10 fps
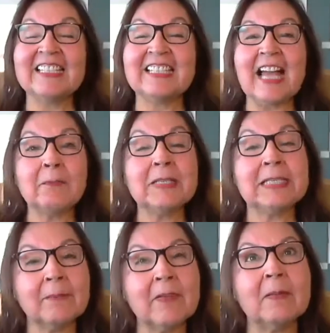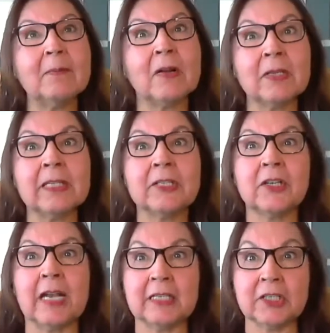not, but some of them are really
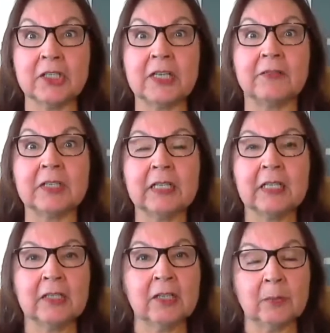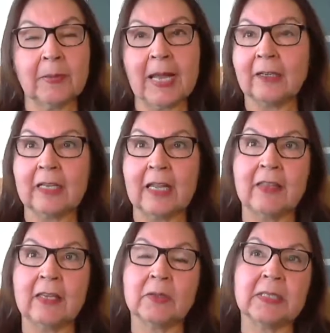trying to shift. Hewlett Packard, I
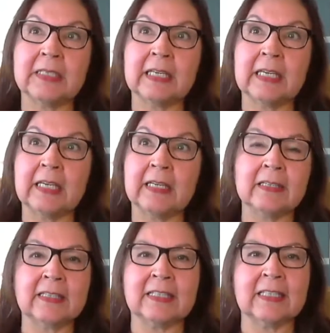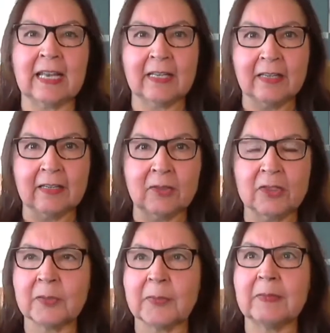think we're seeing, and this is not an
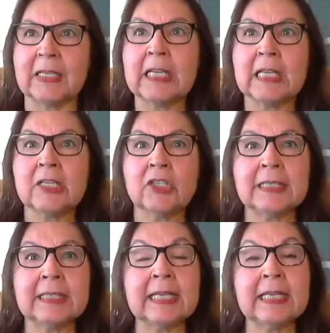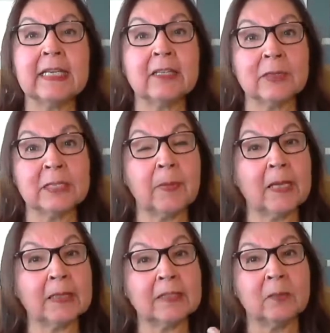advertisement, but just seeing in the
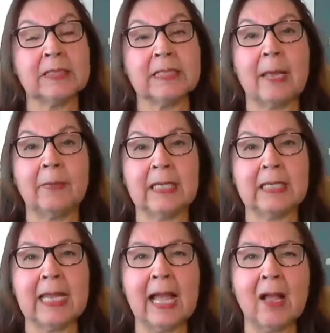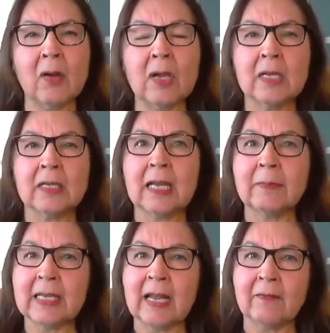response to what's happening now,
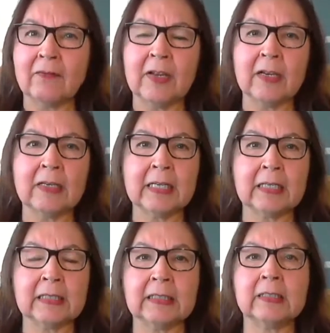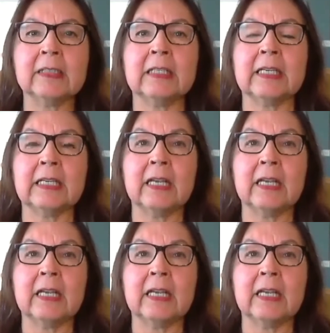coming out very clearly,